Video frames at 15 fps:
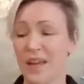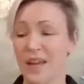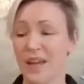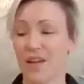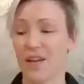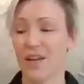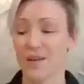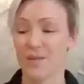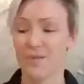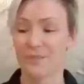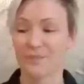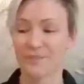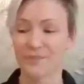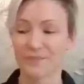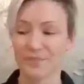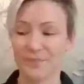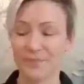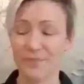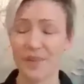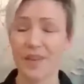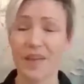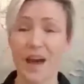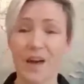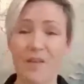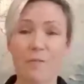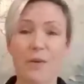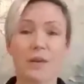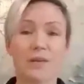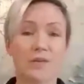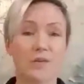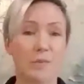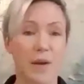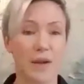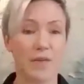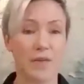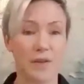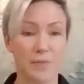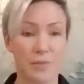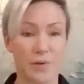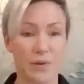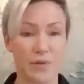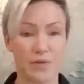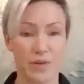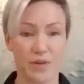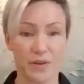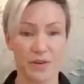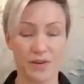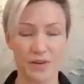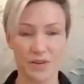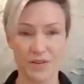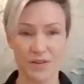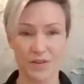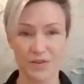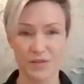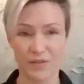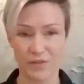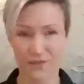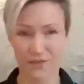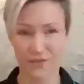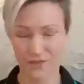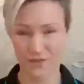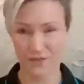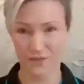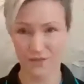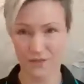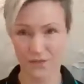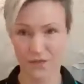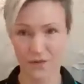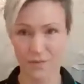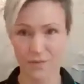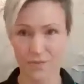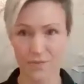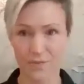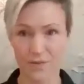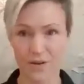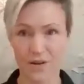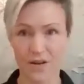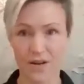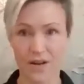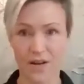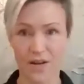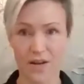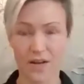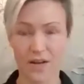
so there have been some benefits proven from a